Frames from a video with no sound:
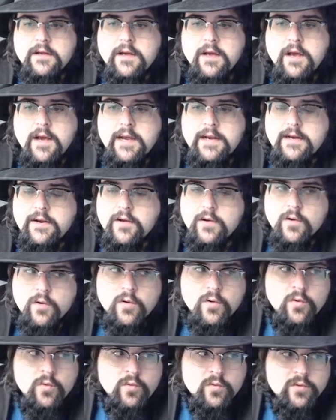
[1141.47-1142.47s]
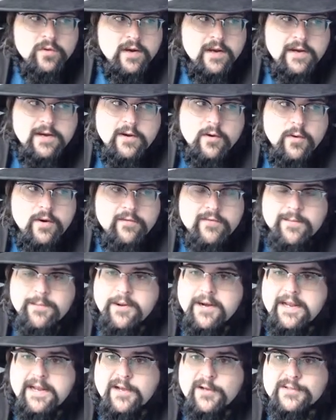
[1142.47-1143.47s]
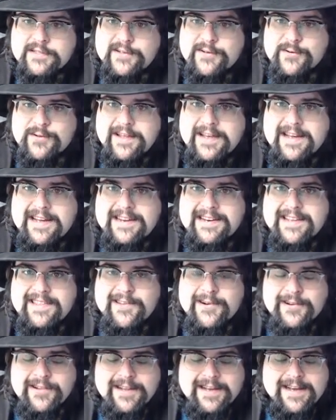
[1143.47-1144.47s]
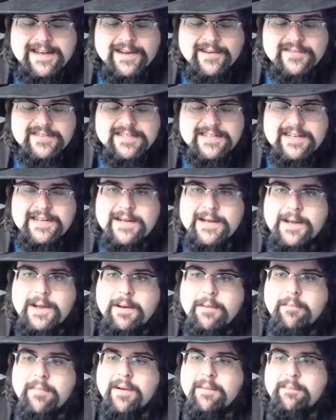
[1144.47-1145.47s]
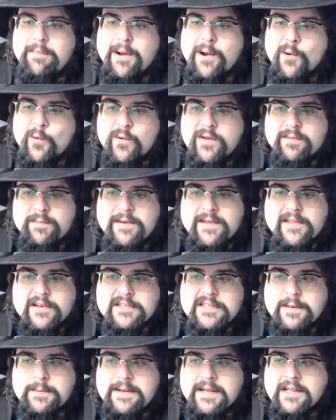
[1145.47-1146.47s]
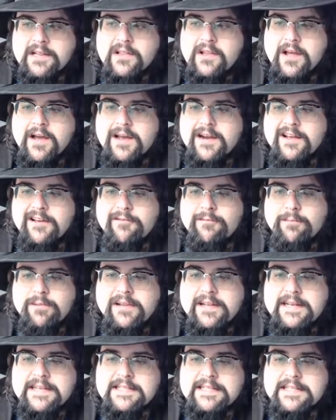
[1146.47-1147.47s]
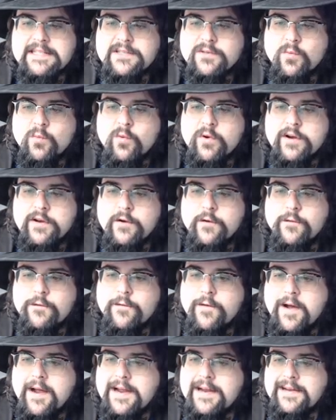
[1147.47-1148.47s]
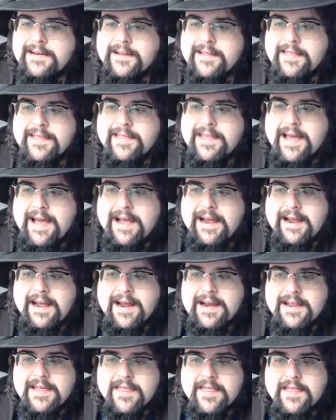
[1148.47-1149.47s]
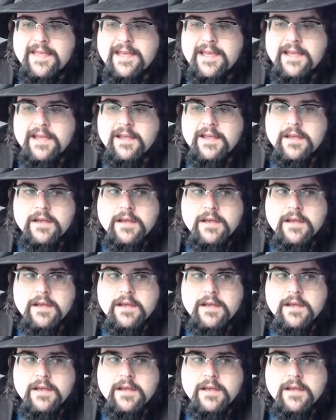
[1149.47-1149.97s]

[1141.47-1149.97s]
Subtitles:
I know everybody goes through that in their lives, but bear with me. There's going to be a lot of places where you'll find that kind of thing